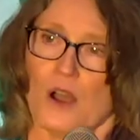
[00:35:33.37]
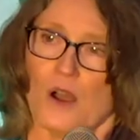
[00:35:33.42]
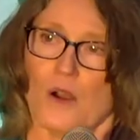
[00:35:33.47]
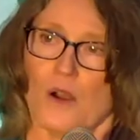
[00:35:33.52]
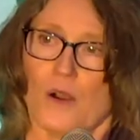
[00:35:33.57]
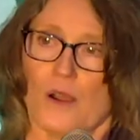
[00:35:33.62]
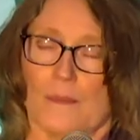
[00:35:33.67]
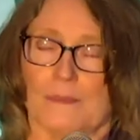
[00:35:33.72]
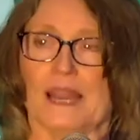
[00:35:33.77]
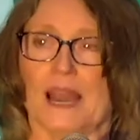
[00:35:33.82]

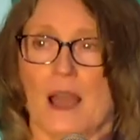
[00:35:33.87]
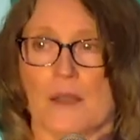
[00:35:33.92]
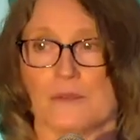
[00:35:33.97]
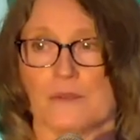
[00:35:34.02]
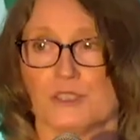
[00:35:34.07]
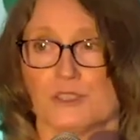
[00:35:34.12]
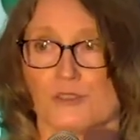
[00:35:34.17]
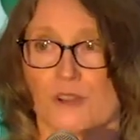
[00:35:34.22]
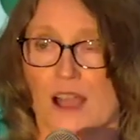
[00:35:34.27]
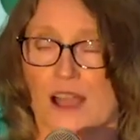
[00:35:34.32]
Or, I mean, I would
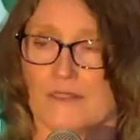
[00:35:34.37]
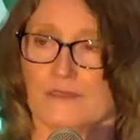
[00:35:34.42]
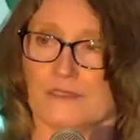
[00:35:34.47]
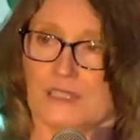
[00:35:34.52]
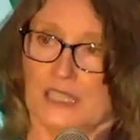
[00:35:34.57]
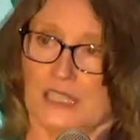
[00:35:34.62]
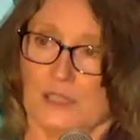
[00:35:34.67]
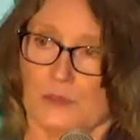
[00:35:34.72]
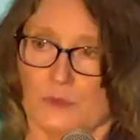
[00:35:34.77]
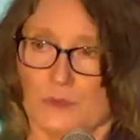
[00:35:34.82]
drive,
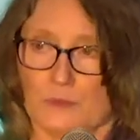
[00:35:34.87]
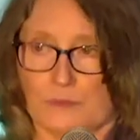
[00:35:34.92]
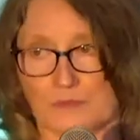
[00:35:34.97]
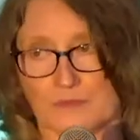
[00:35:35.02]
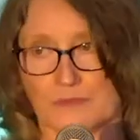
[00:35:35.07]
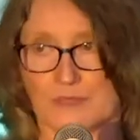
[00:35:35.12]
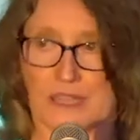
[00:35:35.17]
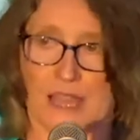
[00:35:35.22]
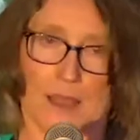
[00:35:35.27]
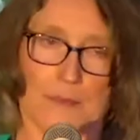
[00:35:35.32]
Dena would
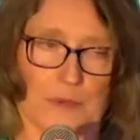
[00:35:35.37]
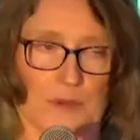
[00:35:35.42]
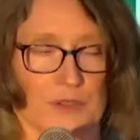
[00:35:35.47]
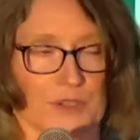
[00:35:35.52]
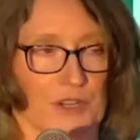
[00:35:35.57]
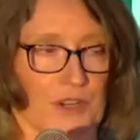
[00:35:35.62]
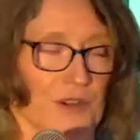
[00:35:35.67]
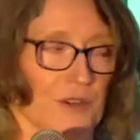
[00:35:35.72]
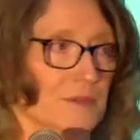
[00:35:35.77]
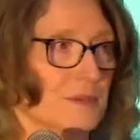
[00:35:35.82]
type on
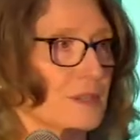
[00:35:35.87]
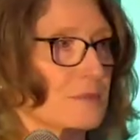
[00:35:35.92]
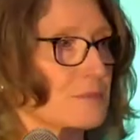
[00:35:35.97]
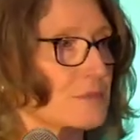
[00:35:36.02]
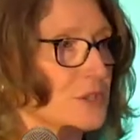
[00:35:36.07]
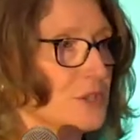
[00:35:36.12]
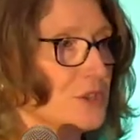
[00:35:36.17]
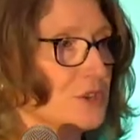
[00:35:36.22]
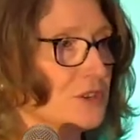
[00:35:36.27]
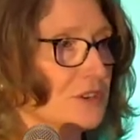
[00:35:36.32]
her
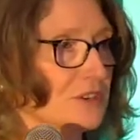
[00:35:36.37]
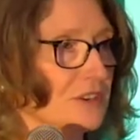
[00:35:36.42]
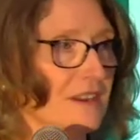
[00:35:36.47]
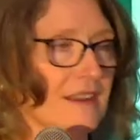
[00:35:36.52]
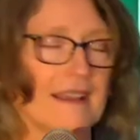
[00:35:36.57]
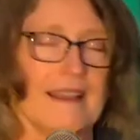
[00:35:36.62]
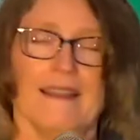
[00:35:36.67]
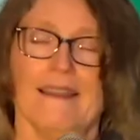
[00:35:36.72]
computer,